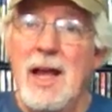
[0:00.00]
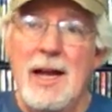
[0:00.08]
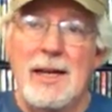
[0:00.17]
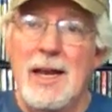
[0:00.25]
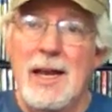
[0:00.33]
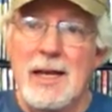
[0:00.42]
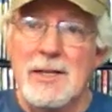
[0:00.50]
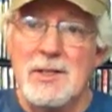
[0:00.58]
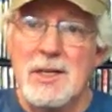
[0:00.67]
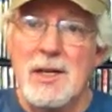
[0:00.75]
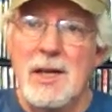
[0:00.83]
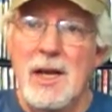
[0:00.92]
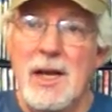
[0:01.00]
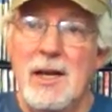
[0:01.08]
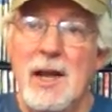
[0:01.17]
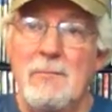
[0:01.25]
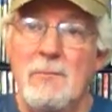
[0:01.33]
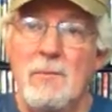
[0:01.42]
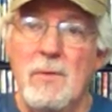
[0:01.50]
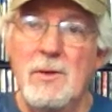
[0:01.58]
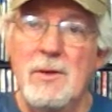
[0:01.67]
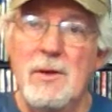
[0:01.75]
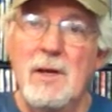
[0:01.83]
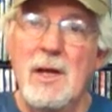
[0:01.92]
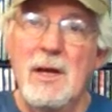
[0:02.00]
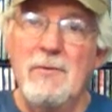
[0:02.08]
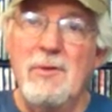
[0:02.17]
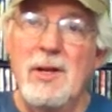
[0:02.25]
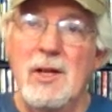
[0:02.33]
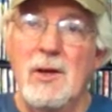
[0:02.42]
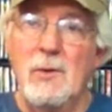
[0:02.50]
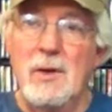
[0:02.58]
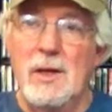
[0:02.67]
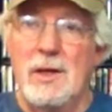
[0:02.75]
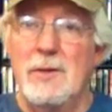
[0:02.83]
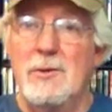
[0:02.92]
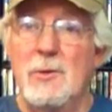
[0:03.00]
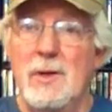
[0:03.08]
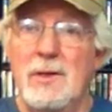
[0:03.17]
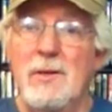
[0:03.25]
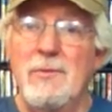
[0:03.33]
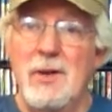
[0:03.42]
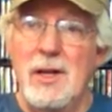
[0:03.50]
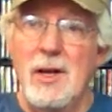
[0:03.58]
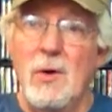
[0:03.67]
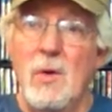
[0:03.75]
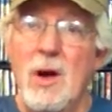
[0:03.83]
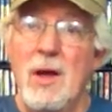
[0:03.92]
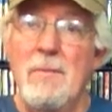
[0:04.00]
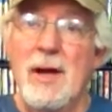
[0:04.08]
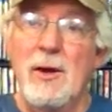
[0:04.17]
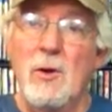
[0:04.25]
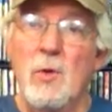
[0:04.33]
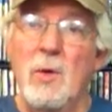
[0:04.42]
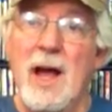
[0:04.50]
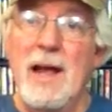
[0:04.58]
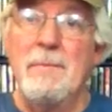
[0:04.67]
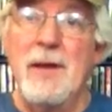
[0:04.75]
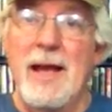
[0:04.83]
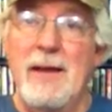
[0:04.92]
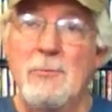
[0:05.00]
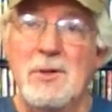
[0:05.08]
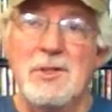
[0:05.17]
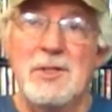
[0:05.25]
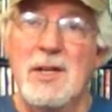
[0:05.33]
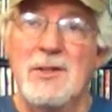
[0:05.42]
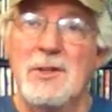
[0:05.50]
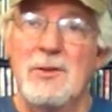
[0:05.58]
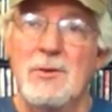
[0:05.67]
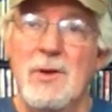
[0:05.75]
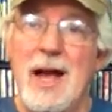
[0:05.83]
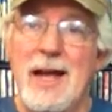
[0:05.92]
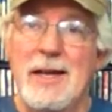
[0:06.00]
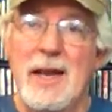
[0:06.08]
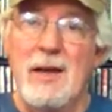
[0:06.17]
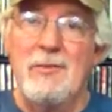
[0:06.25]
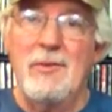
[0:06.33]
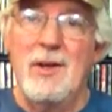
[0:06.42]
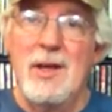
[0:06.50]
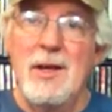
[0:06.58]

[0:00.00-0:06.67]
I got lazy and I'm doing the video on my old iPad, which doesn't do high def,